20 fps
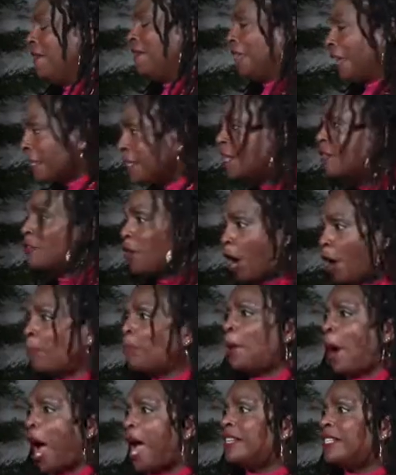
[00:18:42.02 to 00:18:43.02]
This is our
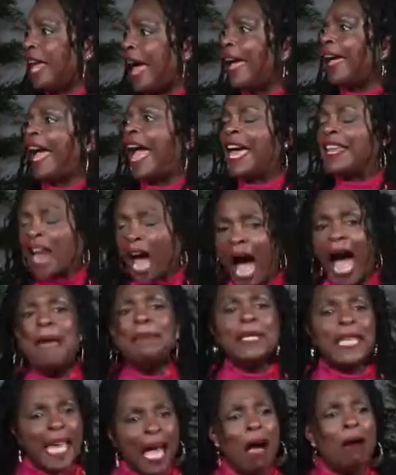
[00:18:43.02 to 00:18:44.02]
project, and
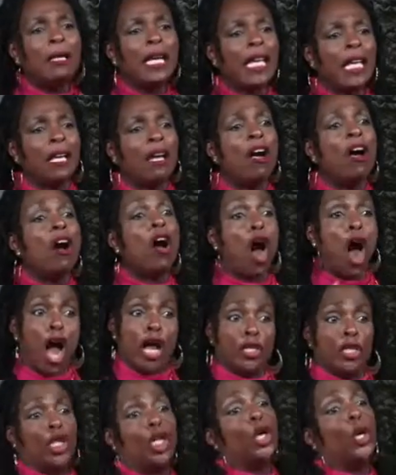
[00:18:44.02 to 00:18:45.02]
I'm counting
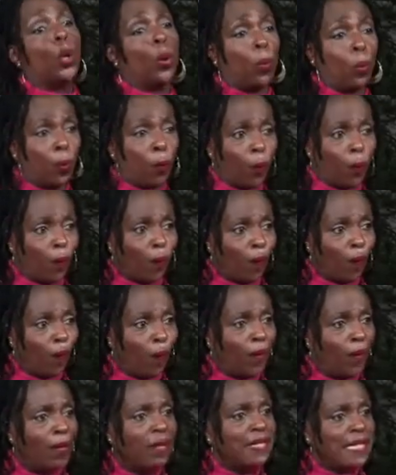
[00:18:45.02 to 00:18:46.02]
on you
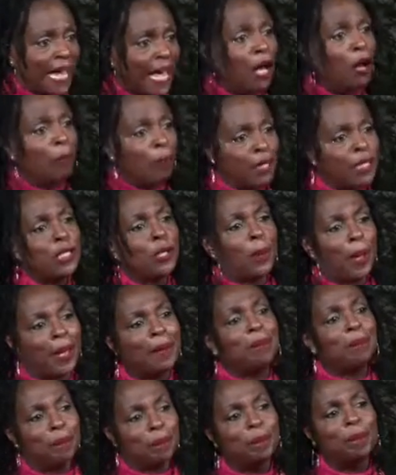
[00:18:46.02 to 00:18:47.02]
to help me do it.
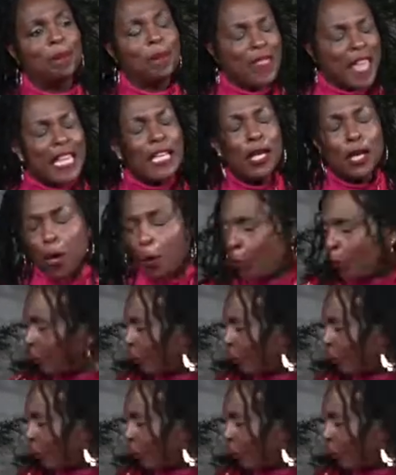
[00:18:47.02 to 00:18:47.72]
Thank you.